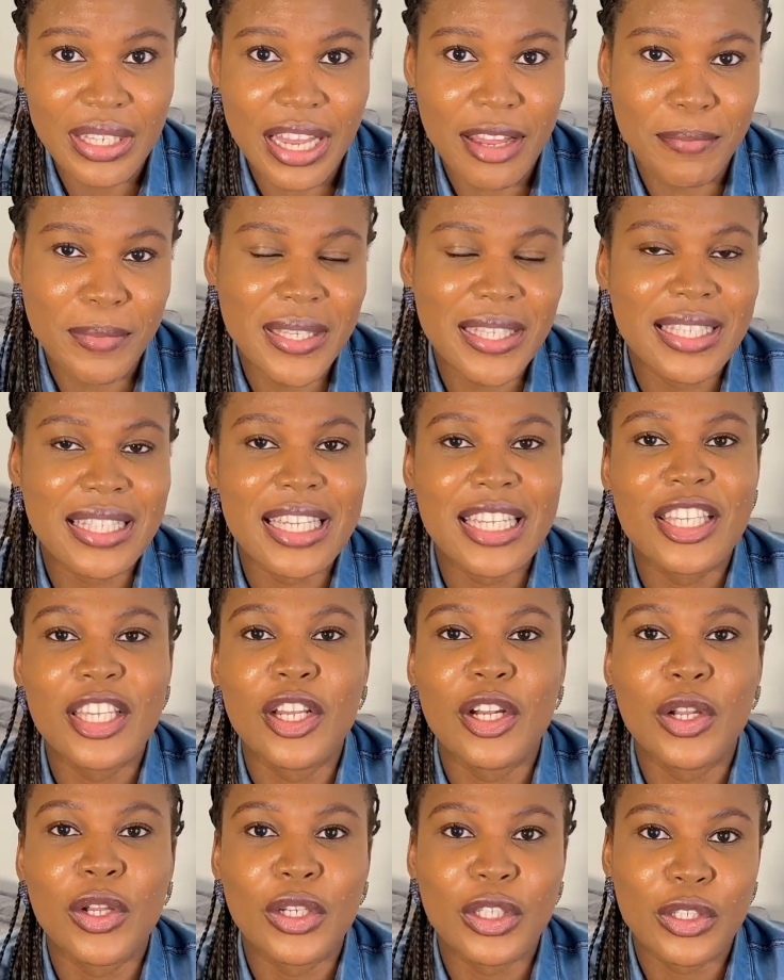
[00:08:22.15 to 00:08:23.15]
I've been seeing a
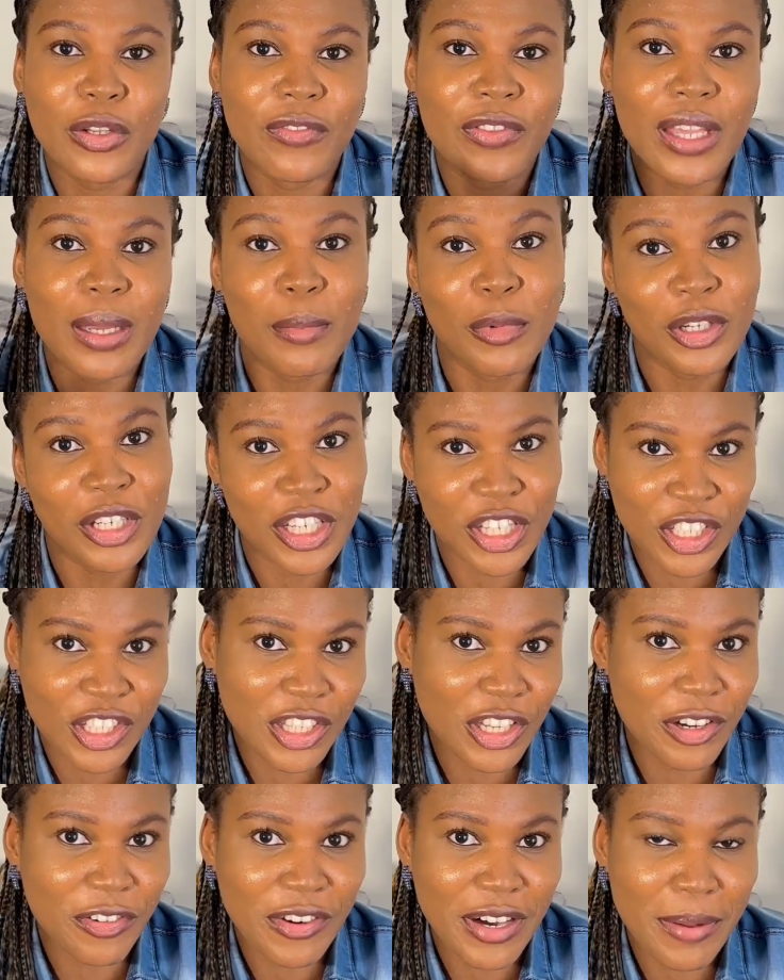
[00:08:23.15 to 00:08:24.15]
lot of them on
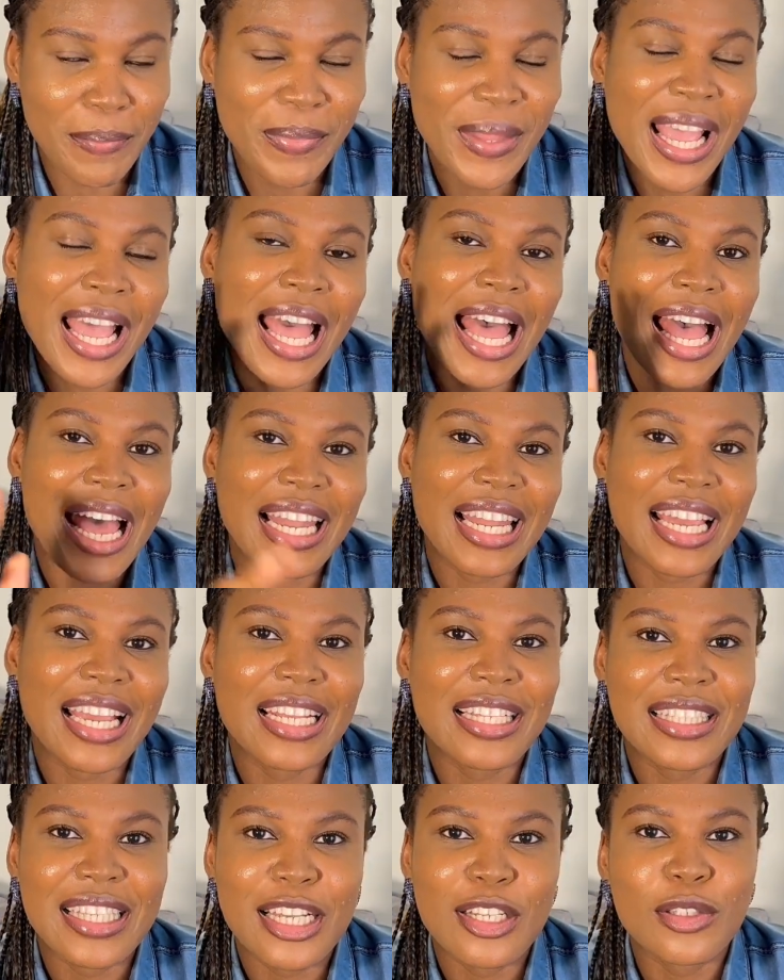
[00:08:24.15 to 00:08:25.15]
Instagram, and I
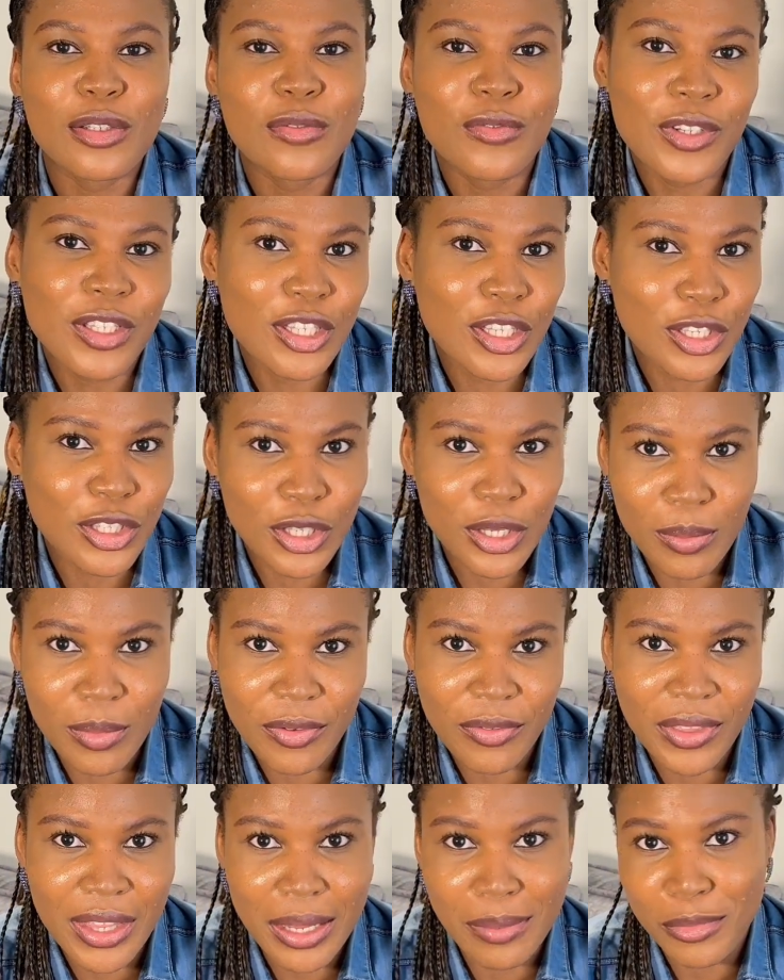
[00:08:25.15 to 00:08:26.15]
intend to visit some
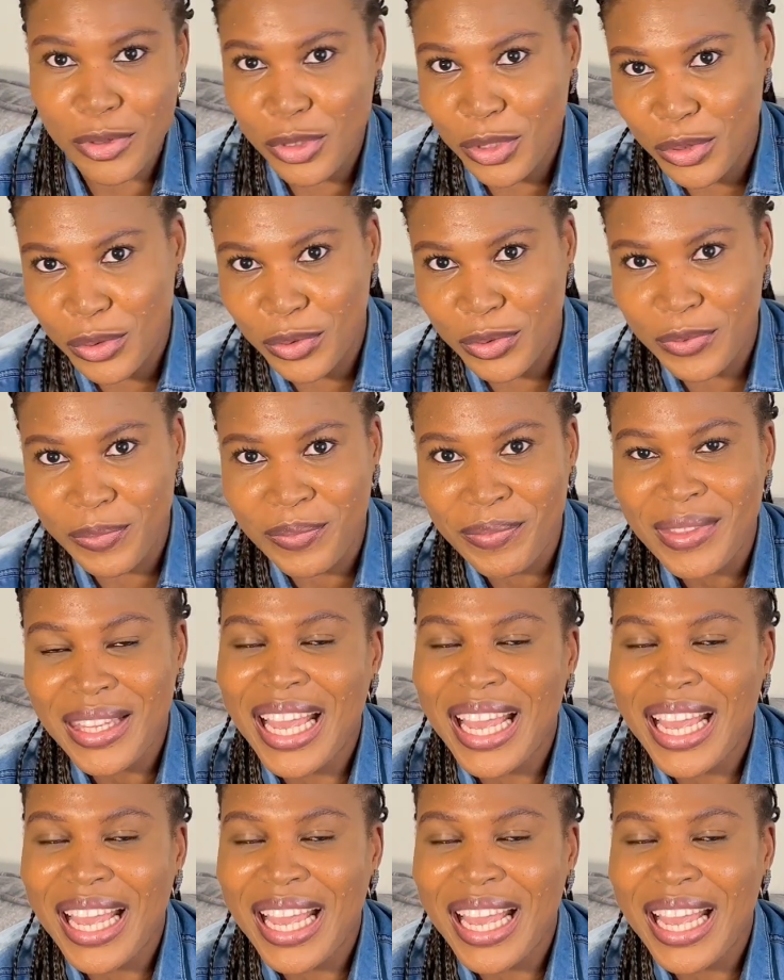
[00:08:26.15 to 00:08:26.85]
of them soon.